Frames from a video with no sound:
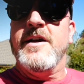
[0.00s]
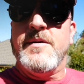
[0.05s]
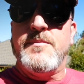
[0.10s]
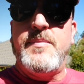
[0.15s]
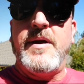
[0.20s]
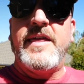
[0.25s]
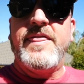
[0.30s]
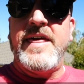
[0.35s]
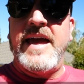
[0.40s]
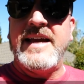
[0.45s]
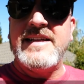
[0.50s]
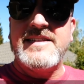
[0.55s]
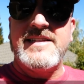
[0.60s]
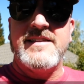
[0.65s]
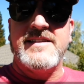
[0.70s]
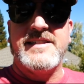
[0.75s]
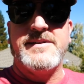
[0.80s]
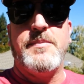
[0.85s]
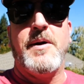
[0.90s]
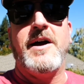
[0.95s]
Big thanks
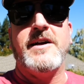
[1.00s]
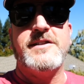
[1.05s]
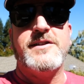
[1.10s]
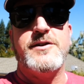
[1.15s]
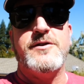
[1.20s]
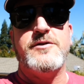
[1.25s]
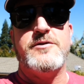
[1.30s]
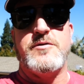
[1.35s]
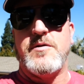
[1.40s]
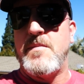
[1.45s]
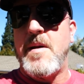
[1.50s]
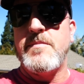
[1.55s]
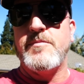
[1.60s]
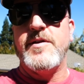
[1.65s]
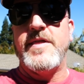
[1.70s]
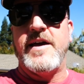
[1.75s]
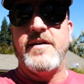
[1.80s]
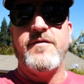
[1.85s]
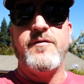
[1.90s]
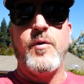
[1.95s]
to the sponsors.
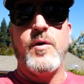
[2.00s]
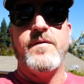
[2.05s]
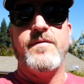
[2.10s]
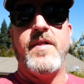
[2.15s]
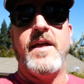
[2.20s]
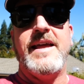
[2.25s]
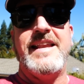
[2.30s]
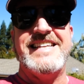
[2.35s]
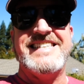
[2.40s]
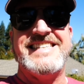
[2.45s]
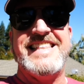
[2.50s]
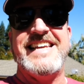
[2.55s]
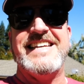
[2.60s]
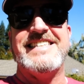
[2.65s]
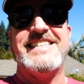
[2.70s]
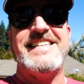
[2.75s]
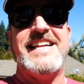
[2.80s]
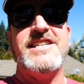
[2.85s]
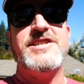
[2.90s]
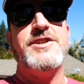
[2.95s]
Remember that ForeFlight is the
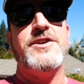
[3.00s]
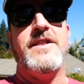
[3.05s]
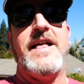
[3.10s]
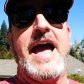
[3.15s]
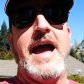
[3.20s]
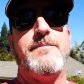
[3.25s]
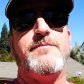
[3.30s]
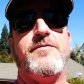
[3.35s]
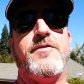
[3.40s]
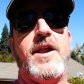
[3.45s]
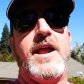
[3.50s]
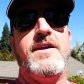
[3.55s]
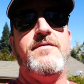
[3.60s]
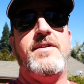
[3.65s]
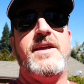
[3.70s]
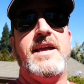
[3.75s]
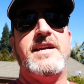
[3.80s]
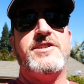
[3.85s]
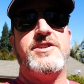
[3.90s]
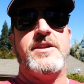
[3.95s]
essential app for
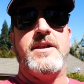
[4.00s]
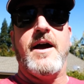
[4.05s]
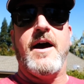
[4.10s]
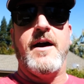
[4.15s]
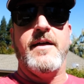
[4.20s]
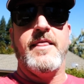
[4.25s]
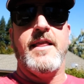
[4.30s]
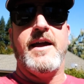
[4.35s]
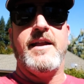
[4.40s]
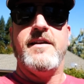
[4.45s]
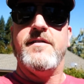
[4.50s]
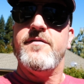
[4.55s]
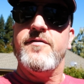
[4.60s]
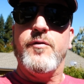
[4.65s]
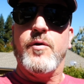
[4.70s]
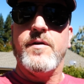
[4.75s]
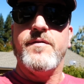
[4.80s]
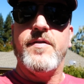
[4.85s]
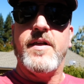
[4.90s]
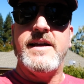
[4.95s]
aviation online at
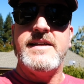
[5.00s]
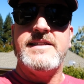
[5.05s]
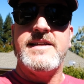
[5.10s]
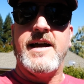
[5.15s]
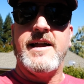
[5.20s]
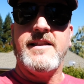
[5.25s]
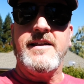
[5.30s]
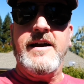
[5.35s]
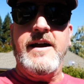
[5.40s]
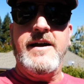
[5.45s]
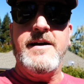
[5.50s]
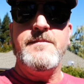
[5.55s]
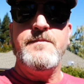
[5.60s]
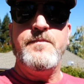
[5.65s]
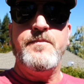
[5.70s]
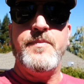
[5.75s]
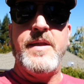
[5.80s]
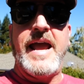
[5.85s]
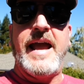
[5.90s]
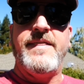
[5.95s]
foreflight dot
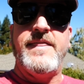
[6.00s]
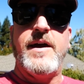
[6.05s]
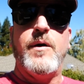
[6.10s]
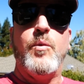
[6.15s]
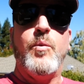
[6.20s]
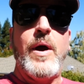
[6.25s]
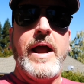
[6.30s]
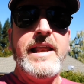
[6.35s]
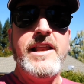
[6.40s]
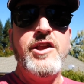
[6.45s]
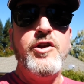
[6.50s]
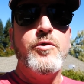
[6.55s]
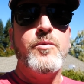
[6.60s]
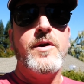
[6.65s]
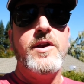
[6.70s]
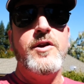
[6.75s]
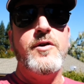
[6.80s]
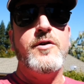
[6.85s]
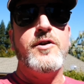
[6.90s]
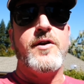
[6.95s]
com, and that when you
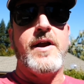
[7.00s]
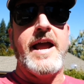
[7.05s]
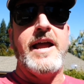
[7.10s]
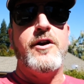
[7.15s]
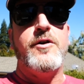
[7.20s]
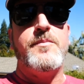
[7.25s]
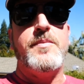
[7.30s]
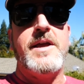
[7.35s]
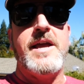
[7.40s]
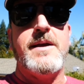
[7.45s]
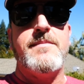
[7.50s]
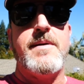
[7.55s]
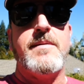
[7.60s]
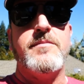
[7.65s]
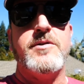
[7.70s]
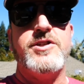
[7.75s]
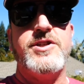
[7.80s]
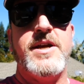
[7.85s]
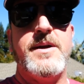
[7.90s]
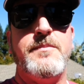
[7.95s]
renew your A O P A
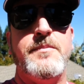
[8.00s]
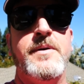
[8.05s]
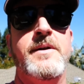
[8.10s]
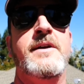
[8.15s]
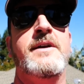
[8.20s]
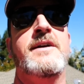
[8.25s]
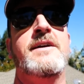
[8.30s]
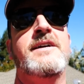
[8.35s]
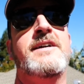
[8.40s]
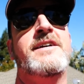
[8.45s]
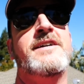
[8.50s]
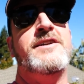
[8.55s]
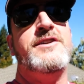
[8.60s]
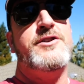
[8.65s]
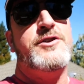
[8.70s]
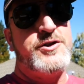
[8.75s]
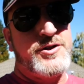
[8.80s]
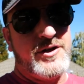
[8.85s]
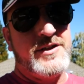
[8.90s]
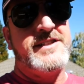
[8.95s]
membership,
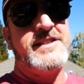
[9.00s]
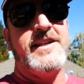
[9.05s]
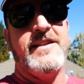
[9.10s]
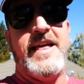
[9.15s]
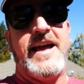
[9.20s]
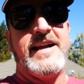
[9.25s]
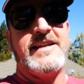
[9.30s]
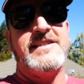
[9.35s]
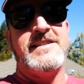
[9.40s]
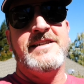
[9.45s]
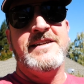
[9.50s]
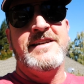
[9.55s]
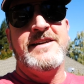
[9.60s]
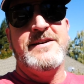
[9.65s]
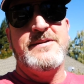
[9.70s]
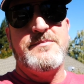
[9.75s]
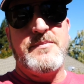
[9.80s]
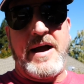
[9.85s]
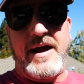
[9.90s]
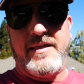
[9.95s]
you should select
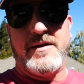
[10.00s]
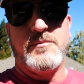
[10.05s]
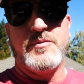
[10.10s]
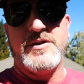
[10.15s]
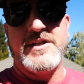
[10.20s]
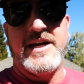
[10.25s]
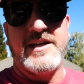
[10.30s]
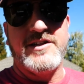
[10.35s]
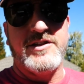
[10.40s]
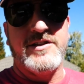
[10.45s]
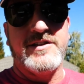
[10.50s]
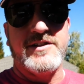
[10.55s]
Pilot Protection